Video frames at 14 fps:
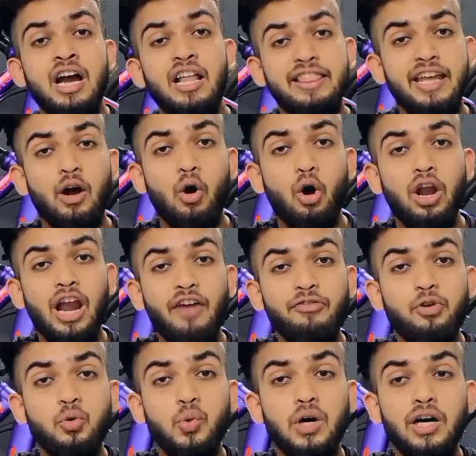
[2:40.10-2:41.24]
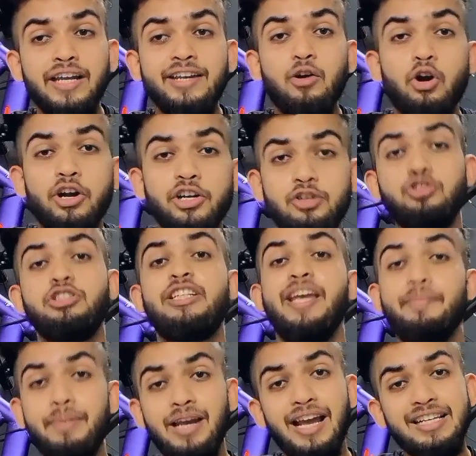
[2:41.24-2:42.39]
they all have to work in order to
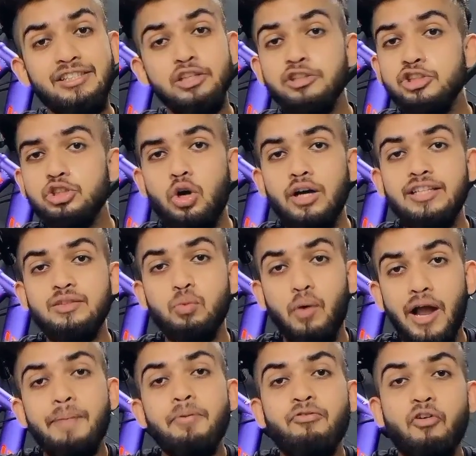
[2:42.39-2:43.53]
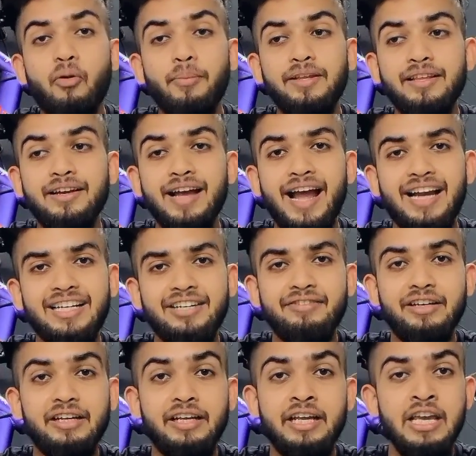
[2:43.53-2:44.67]
stabilize your joints while performing the
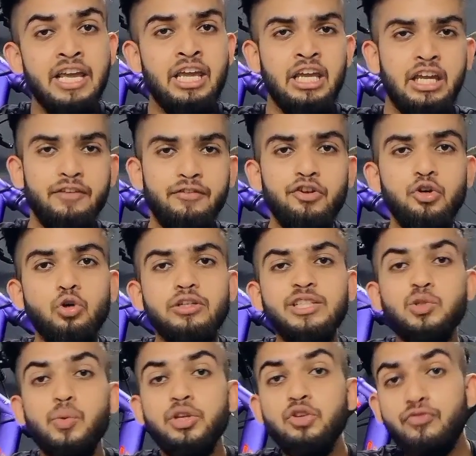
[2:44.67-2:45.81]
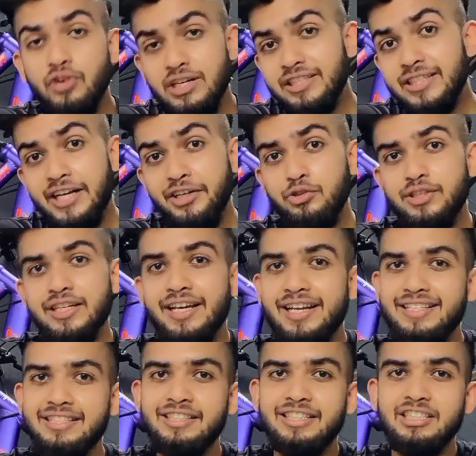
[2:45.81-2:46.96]
activity. If you notice, when you first start using a
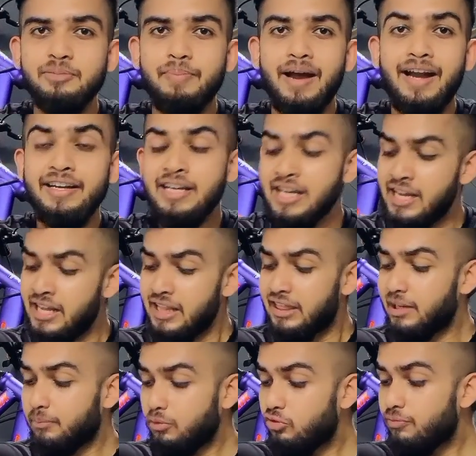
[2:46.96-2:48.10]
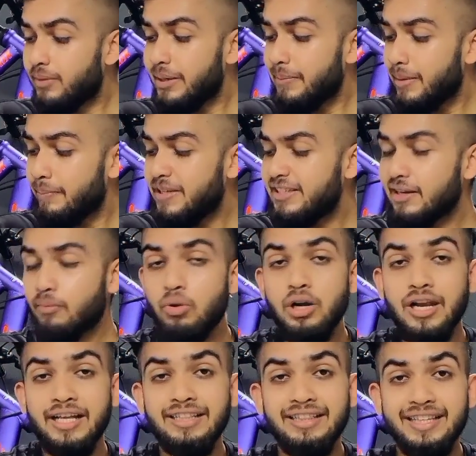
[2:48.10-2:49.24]
resistance band, the movement may be somewhat
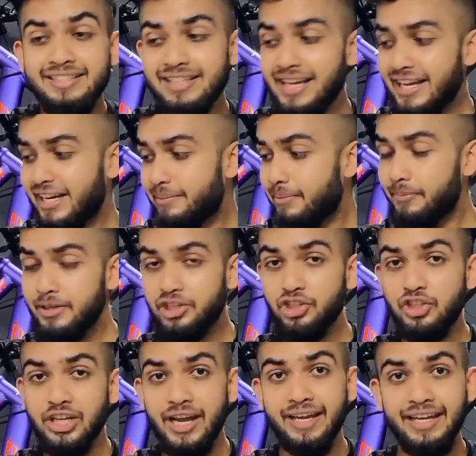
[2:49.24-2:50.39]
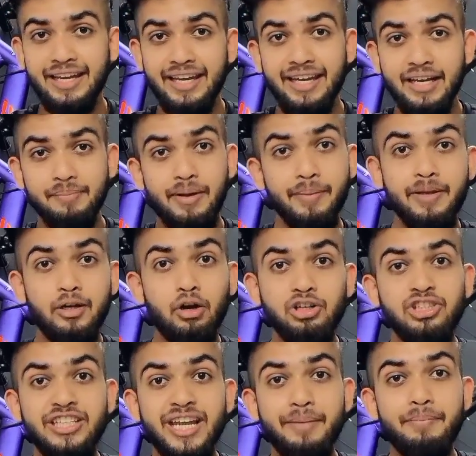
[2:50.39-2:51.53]
like this, like it may be shaky, it may be not
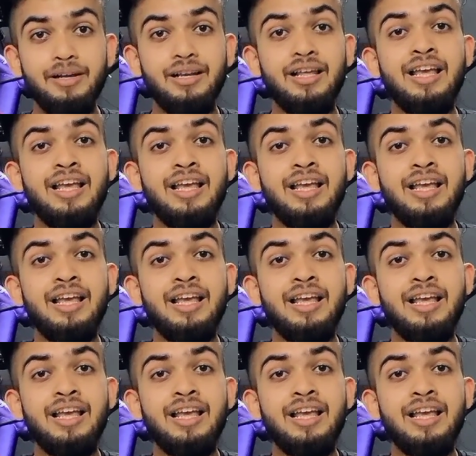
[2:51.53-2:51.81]
stable,